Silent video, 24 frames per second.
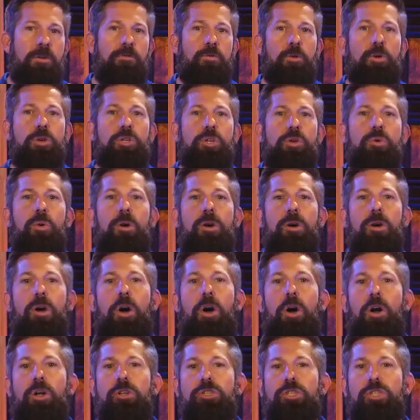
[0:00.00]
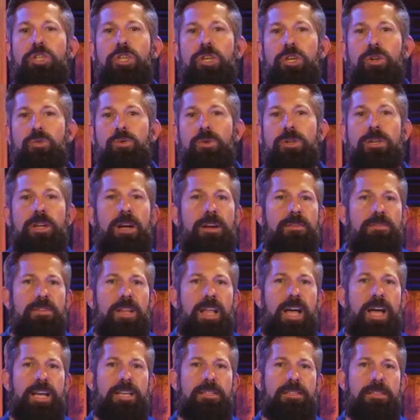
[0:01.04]
For you are all children of
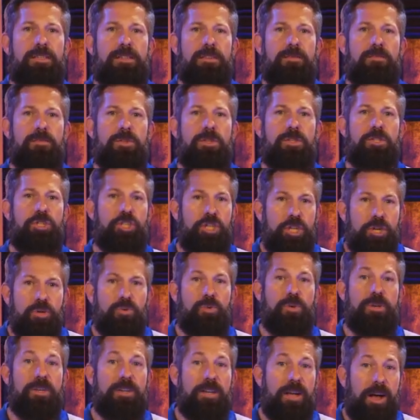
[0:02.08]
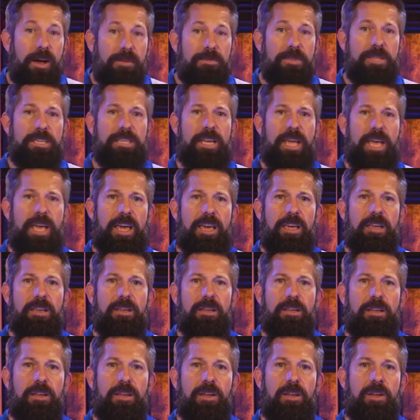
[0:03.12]
light, children of the day.
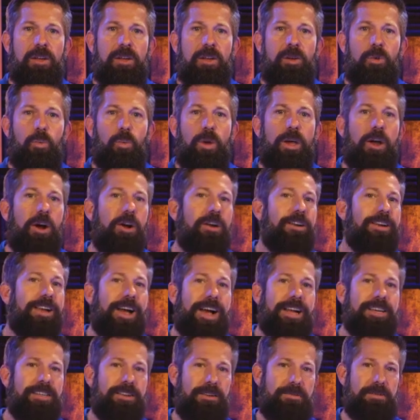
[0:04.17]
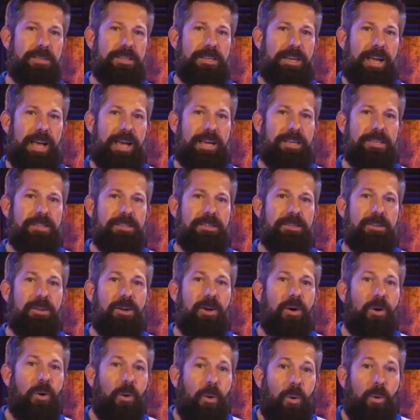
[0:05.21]
We are not of the night
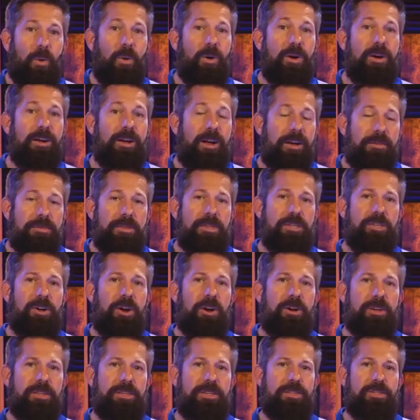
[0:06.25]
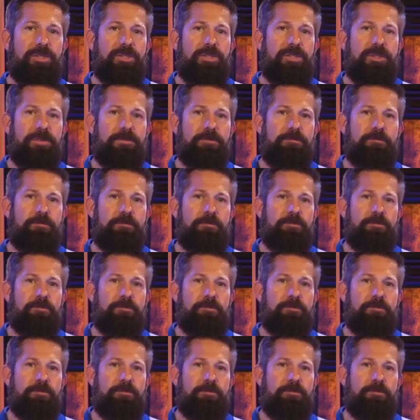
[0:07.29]
or of the darkness